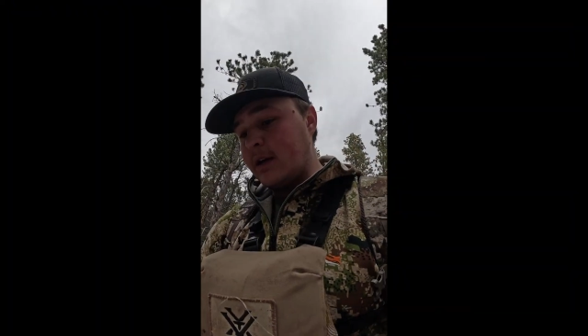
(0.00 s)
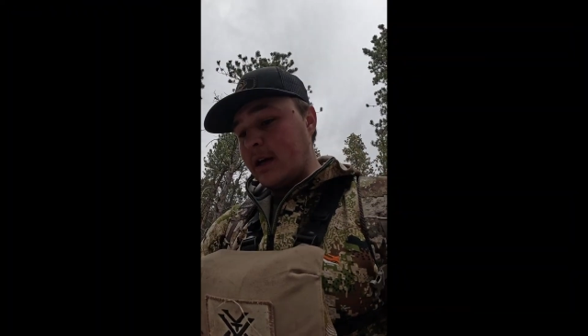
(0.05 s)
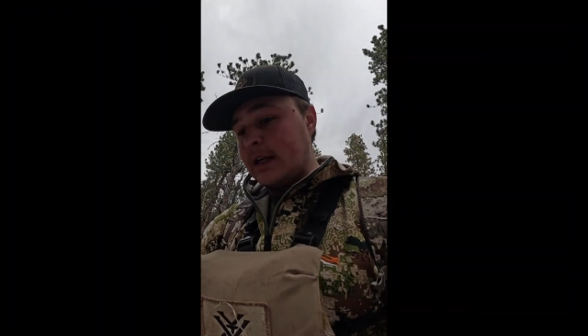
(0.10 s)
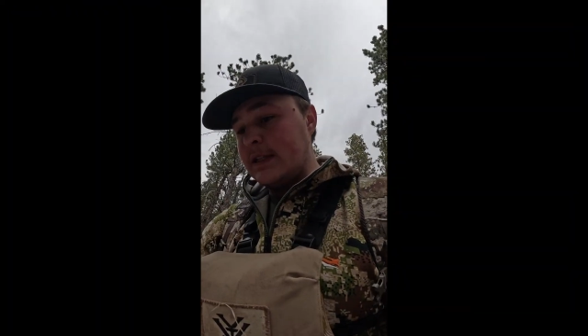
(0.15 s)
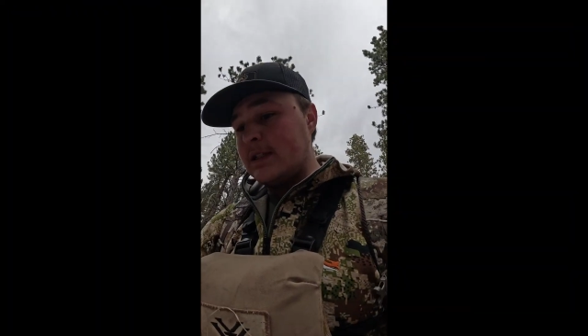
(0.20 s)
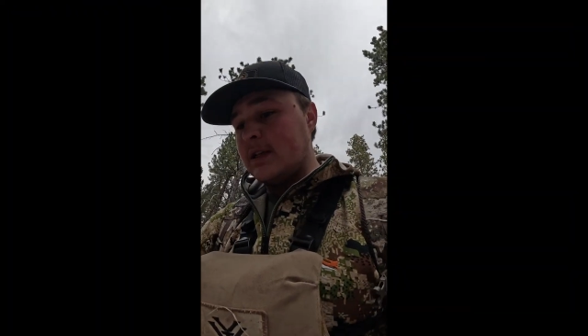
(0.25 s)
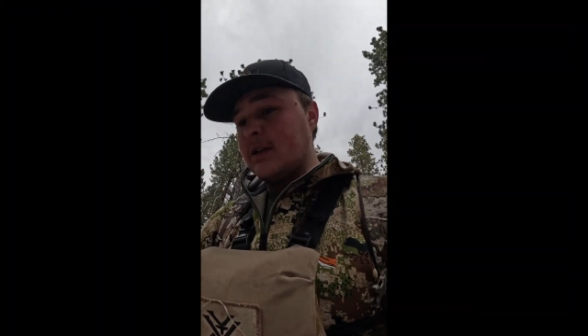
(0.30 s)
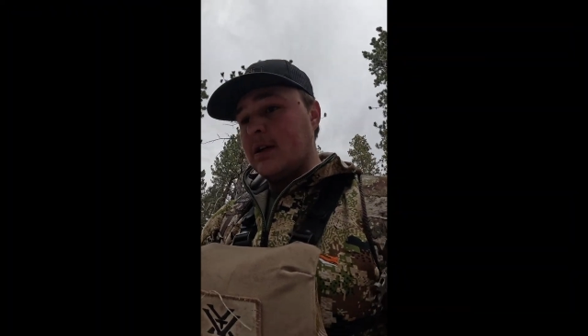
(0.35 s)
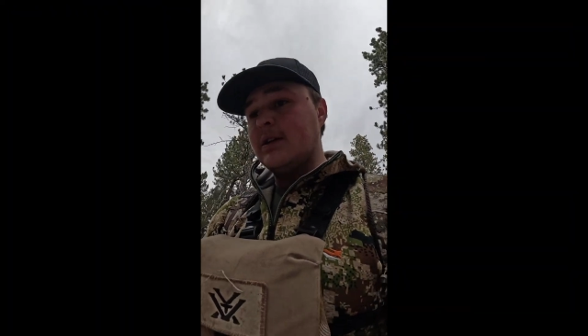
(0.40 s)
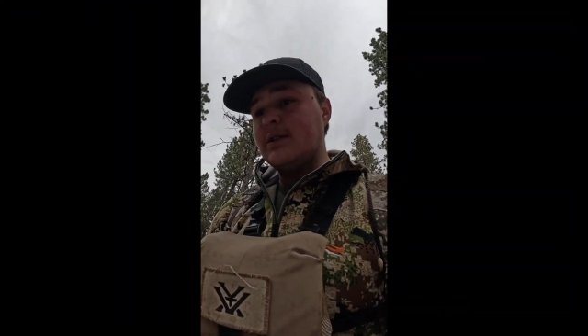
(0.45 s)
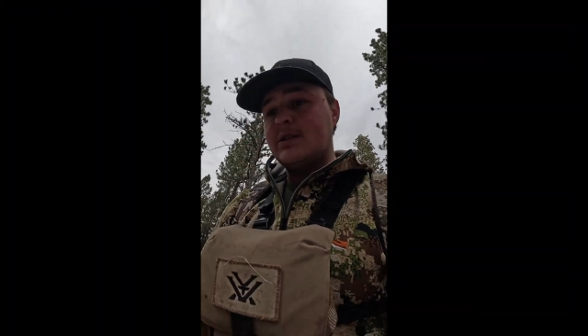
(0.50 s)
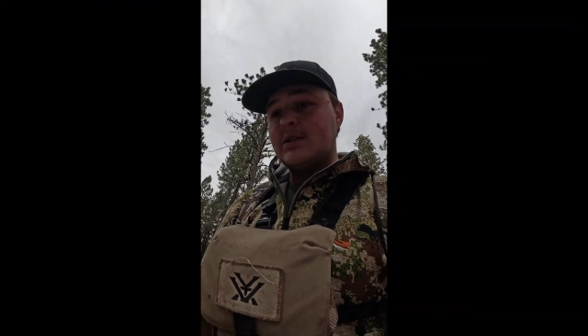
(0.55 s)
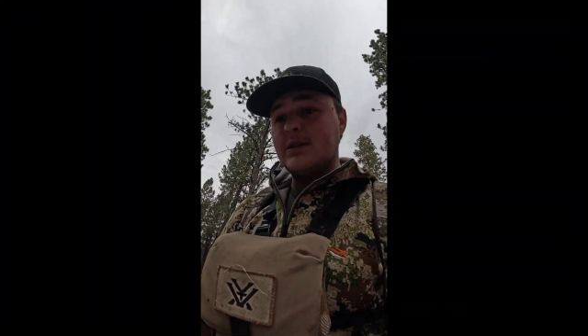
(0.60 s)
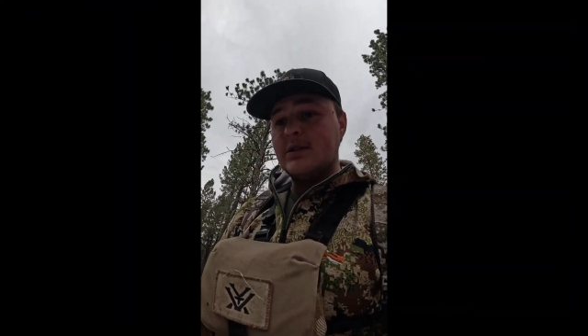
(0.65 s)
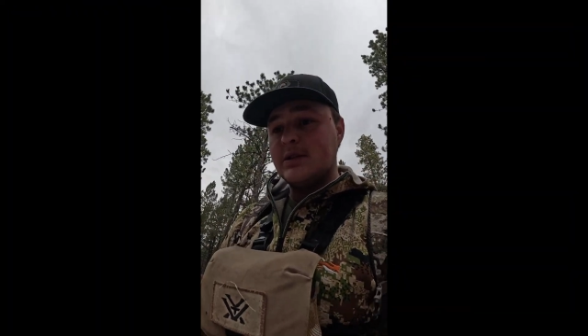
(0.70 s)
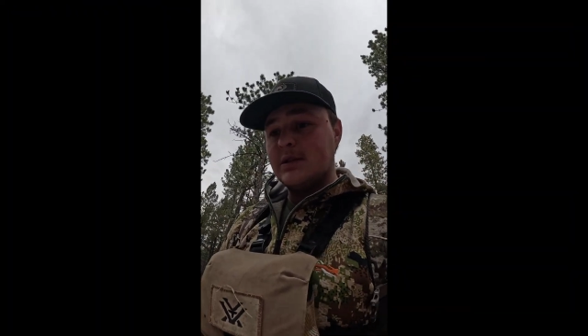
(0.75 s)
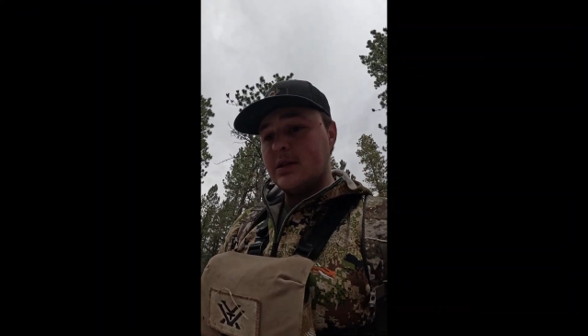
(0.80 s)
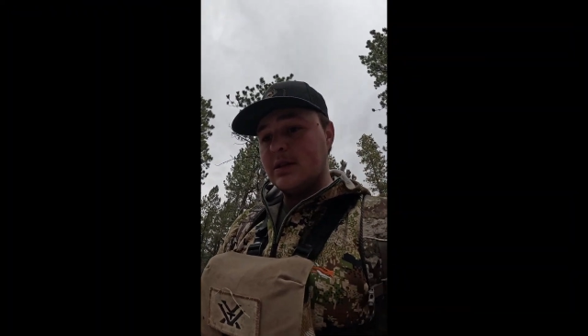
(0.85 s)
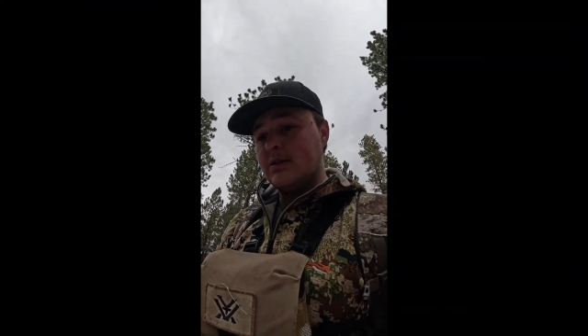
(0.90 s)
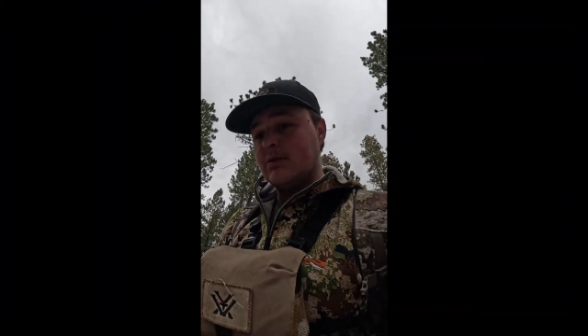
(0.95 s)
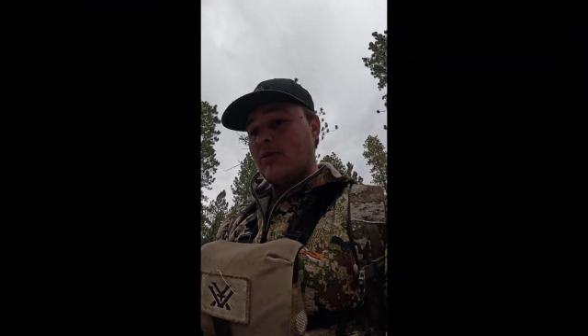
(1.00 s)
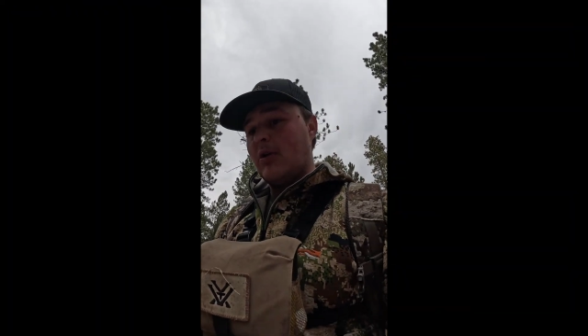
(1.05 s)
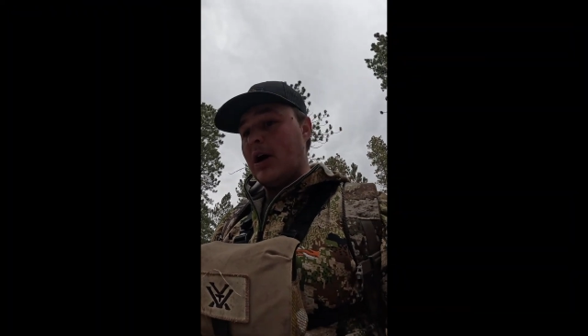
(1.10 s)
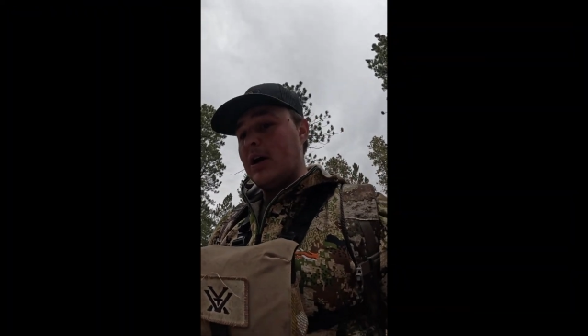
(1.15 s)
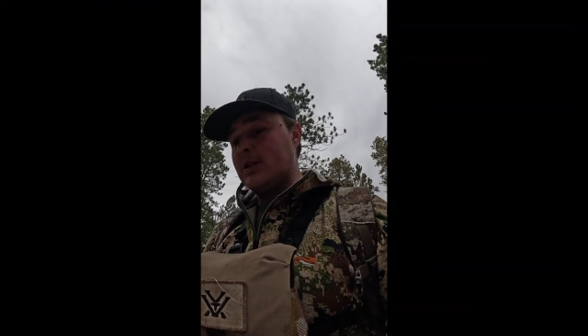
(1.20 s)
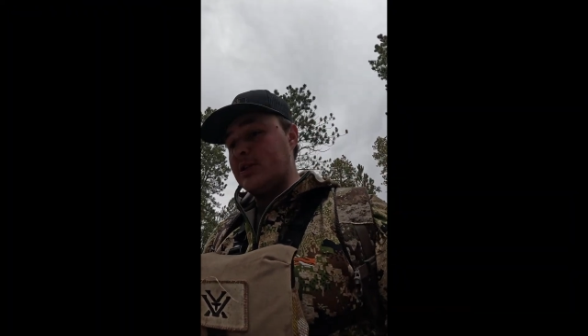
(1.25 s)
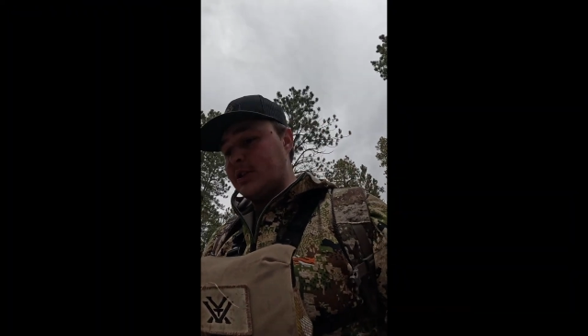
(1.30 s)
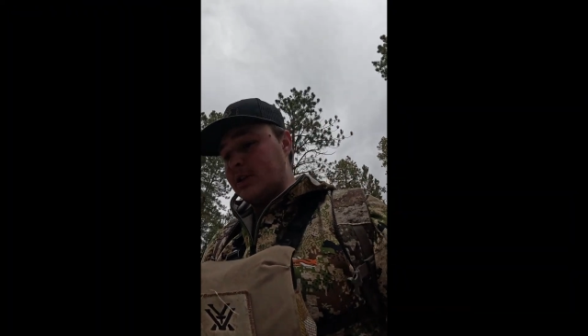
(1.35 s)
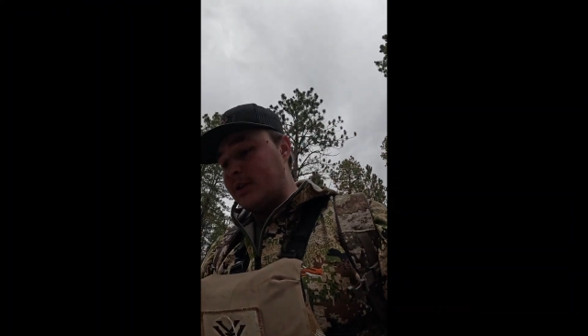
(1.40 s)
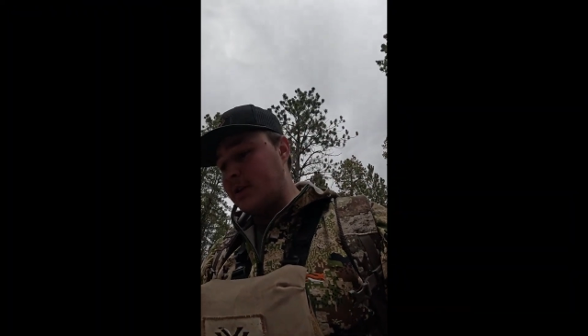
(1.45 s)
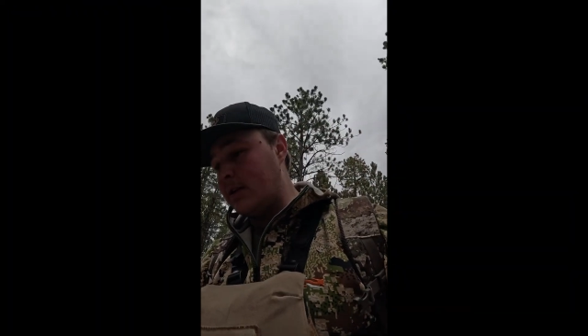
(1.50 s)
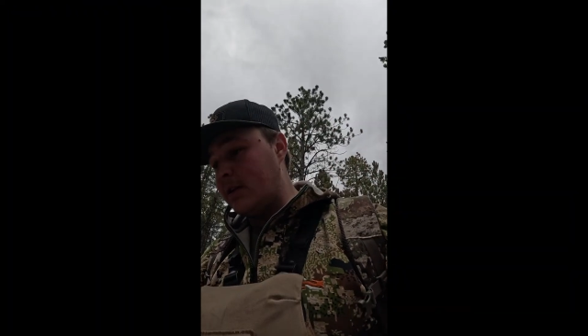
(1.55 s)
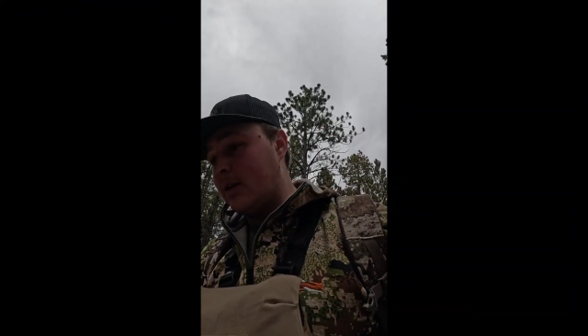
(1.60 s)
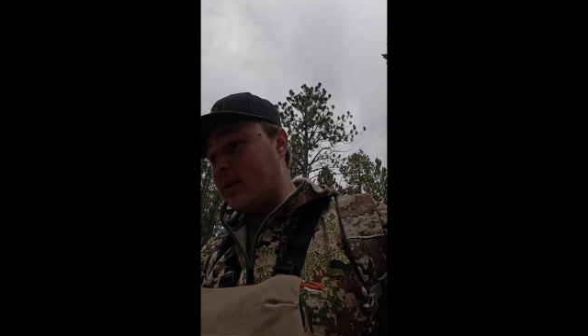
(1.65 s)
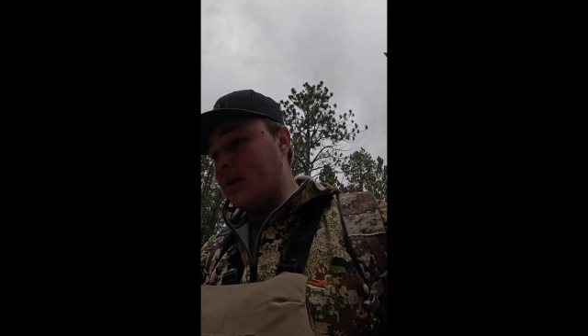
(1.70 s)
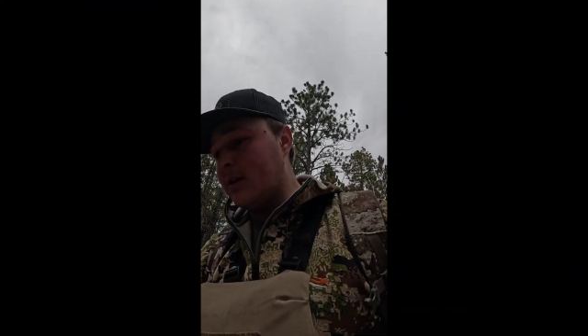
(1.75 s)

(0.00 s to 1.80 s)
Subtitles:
guys are interested in watching